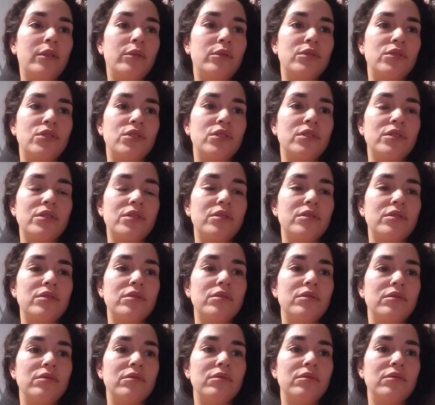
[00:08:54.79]
just
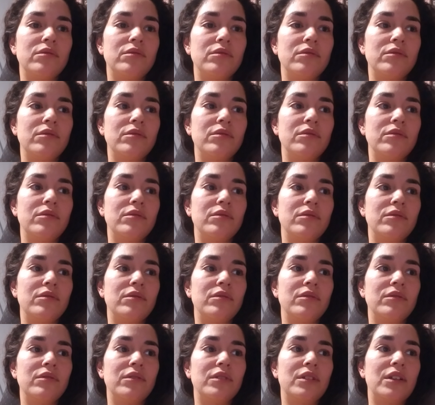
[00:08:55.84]

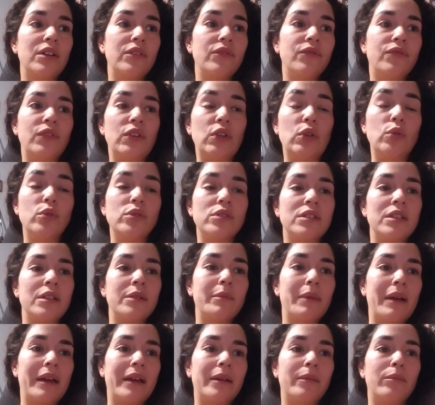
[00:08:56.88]
confused in
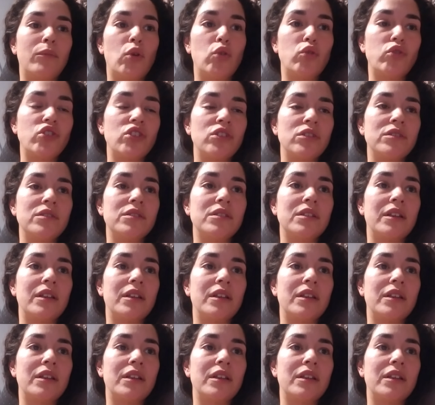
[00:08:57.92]
my emotions,